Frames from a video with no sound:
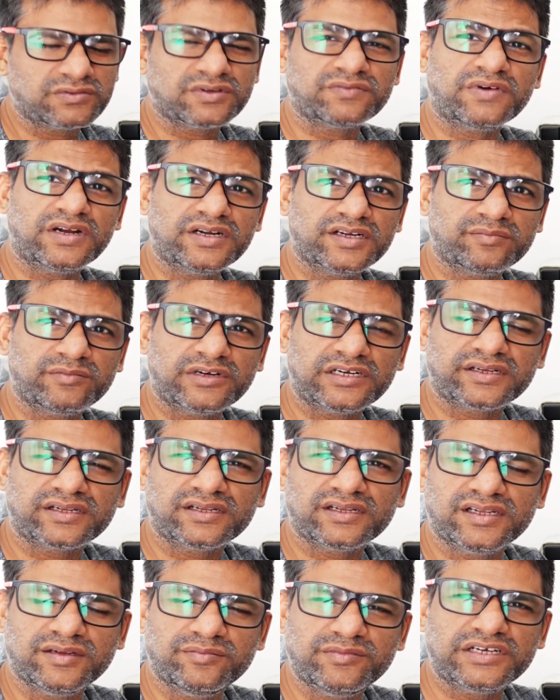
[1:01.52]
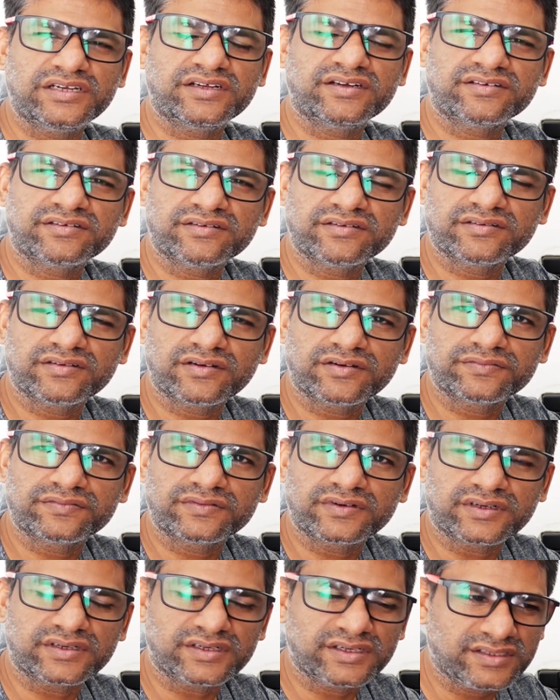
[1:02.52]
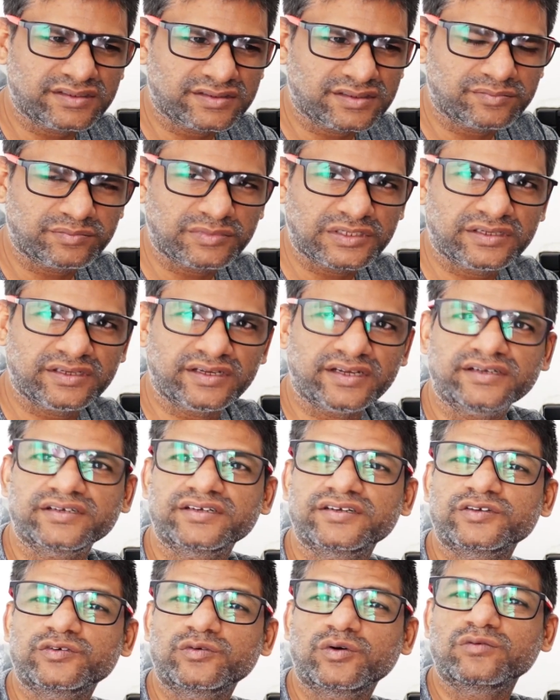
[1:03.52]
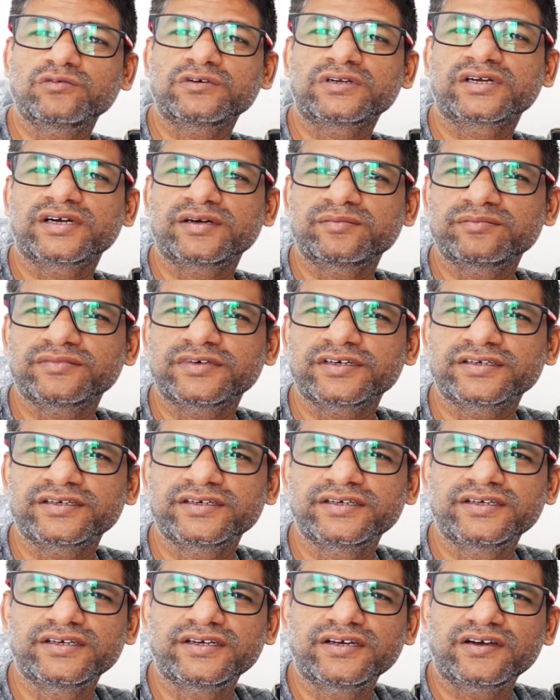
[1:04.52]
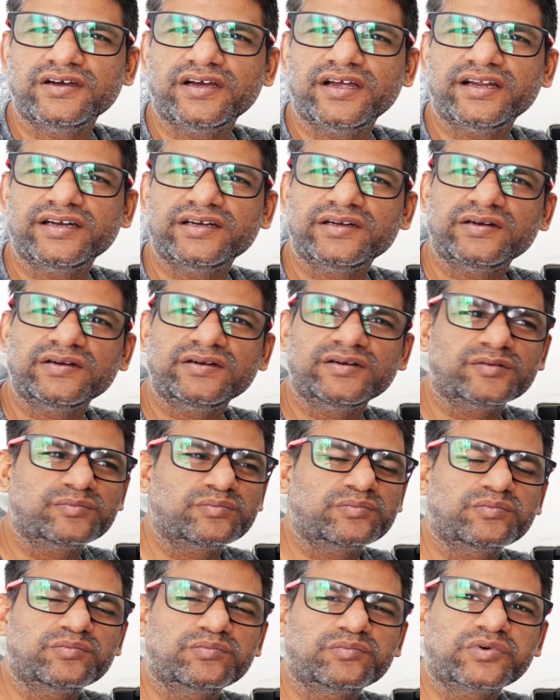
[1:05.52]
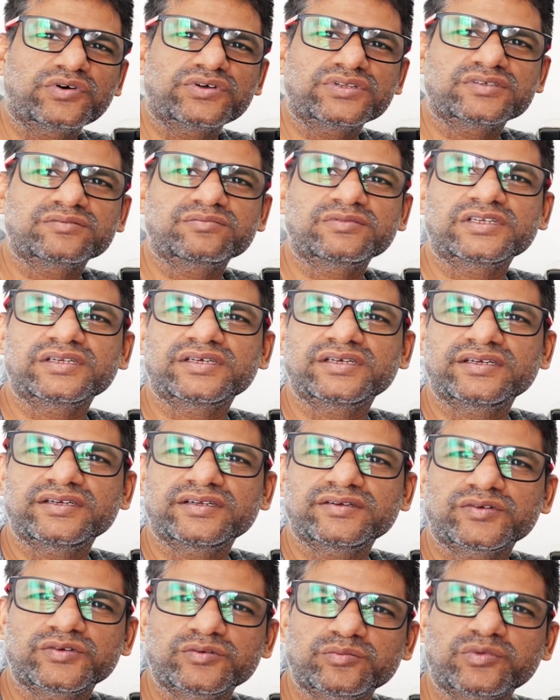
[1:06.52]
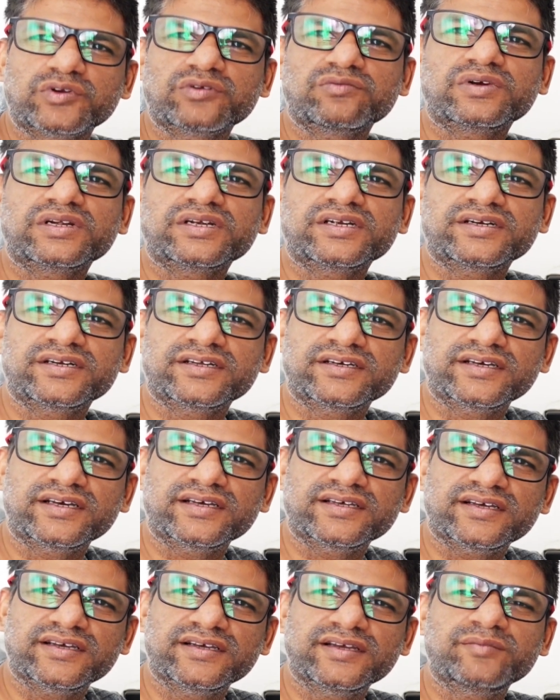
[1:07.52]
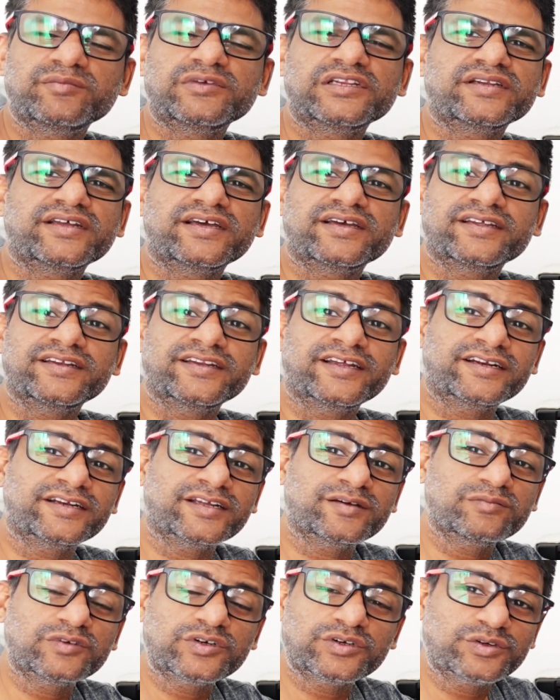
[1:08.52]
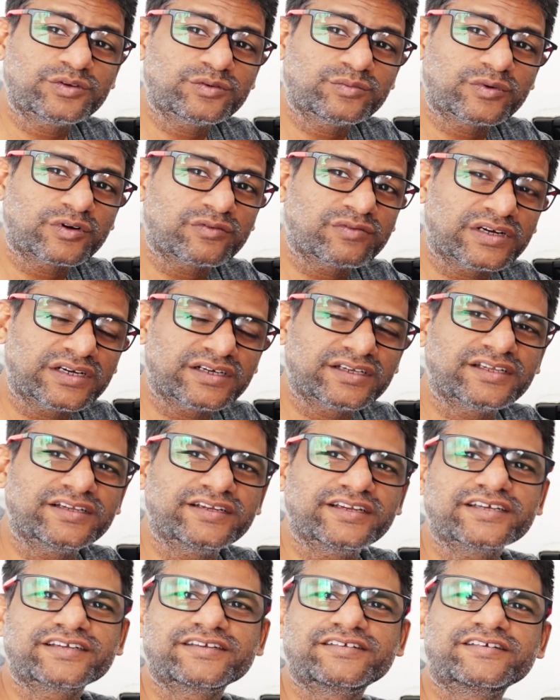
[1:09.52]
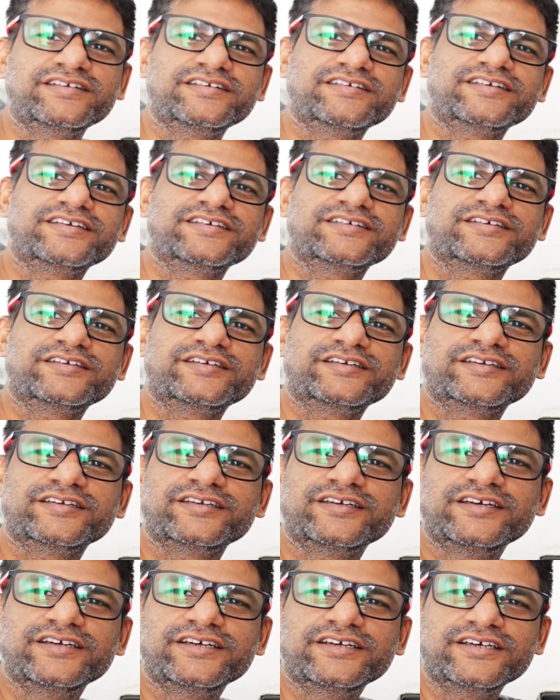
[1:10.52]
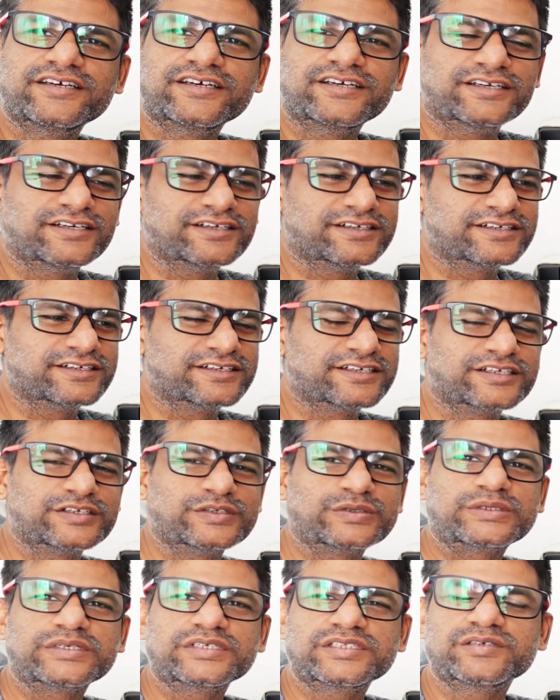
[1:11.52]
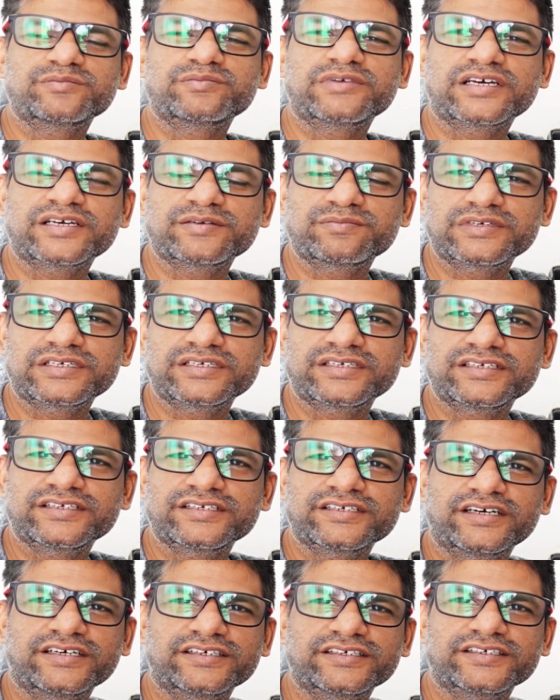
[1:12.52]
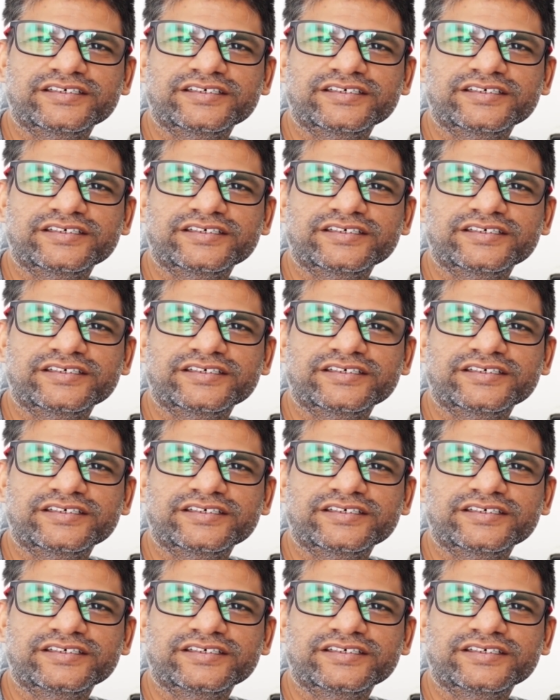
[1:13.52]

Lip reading: of the fundamental limitations of TCP and to overcome and possibly to provide an attempt to provide the next generation TCP IP